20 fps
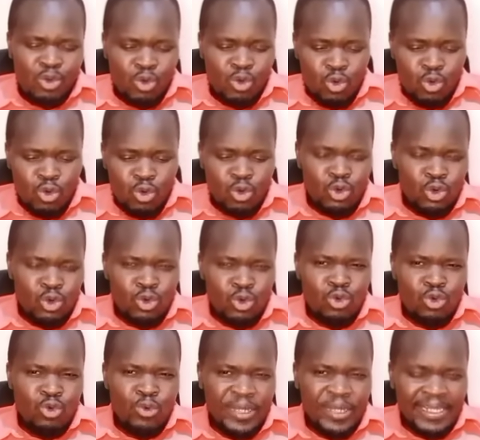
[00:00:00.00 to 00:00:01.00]

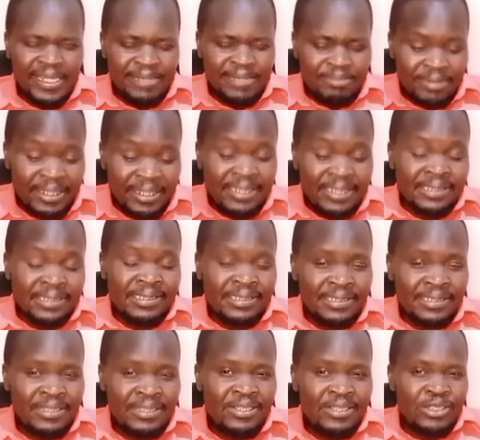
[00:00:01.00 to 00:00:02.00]
Uhuru will
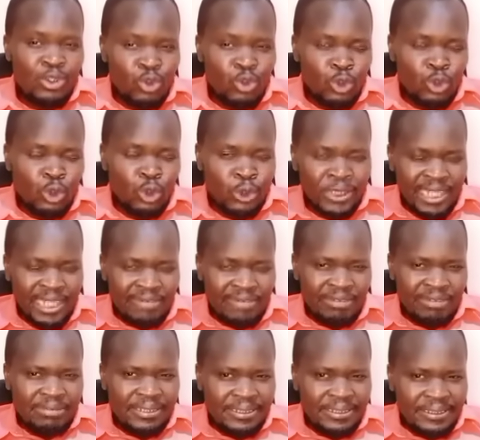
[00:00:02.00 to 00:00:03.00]
embrace Ruto's
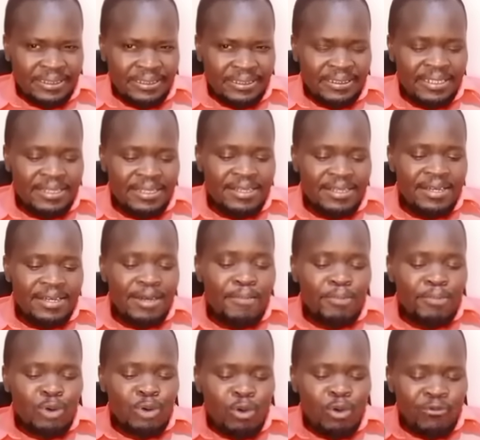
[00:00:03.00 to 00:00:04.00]
government
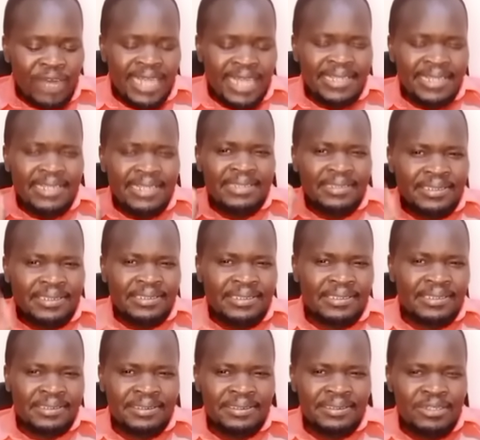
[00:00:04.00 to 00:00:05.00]
provided
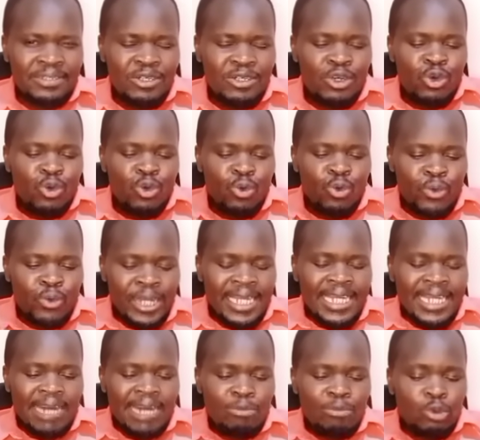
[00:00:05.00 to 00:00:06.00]

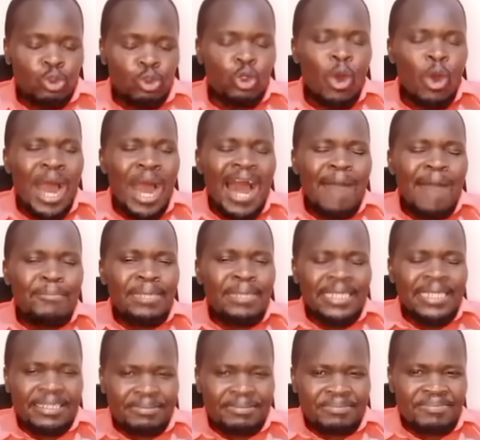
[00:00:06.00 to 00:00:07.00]
William Ruto
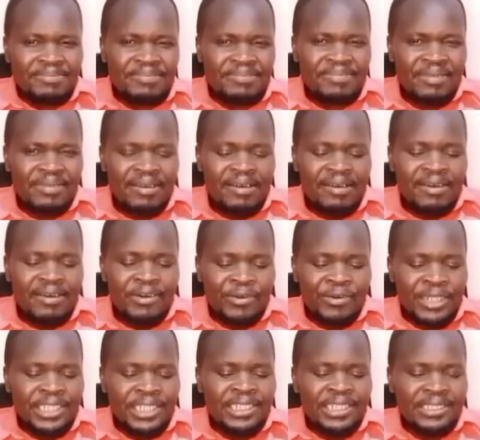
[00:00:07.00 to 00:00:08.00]
humbly
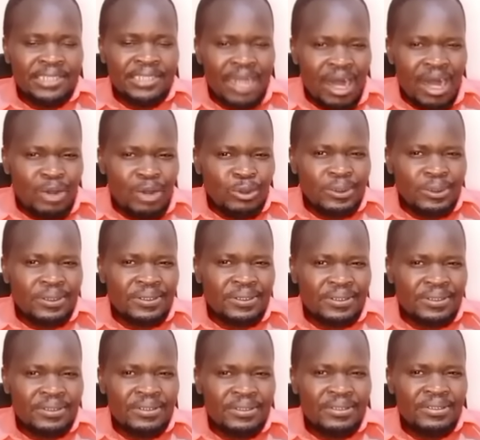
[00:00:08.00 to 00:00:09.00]
reaches out
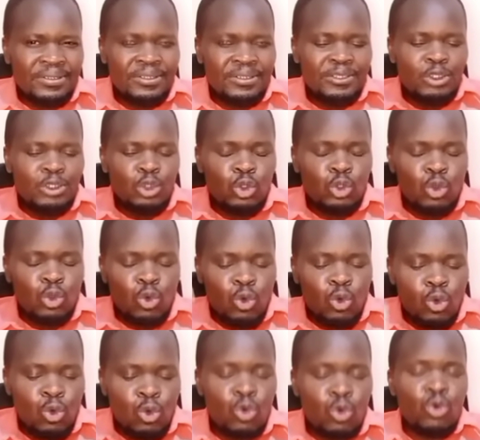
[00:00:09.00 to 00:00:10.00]
to
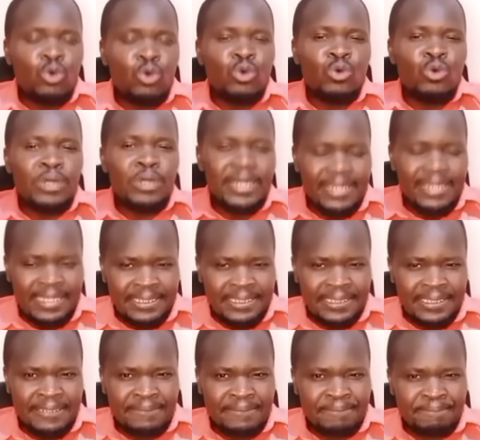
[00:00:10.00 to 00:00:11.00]
Uhuru Kenyatta.